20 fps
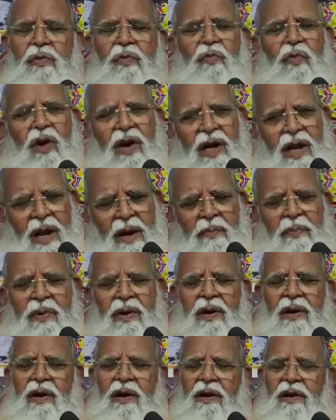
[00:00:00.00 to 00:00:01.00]
So what
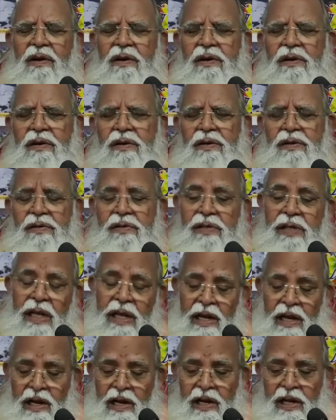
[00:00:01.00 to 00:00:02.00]
happened?
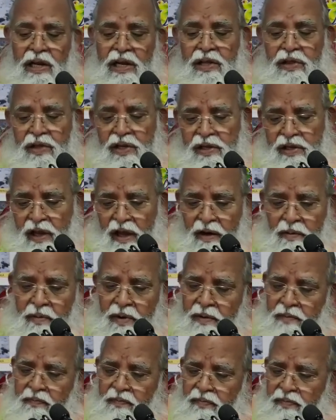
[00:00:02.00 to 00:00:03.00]
See, in this
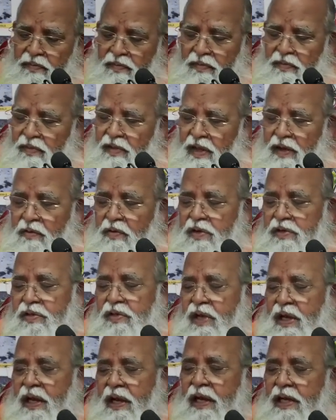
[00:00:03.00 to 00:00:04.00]
album, he
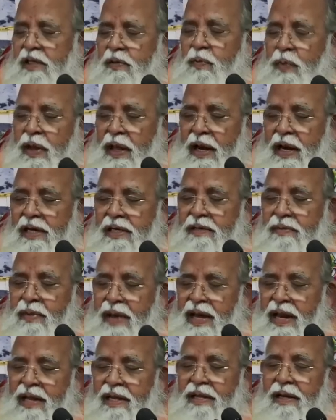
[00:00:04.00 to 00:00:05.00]
was seeing his parents'
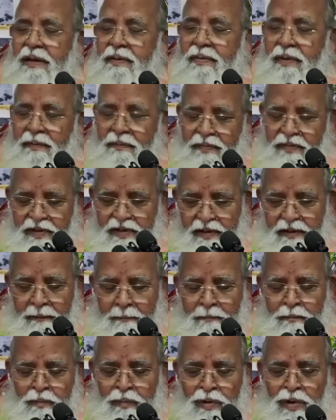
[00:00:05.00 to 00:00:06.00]
marriage album.
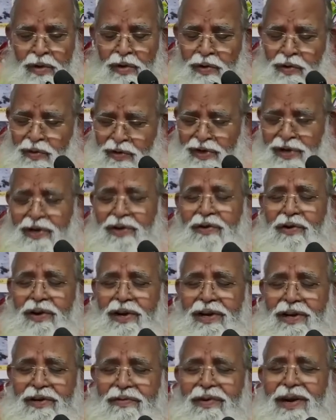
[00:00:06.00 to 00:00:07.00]
You did
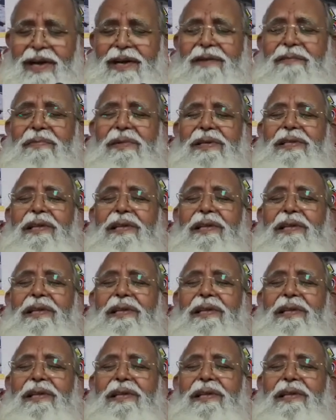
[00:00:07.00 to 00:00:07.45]
not invite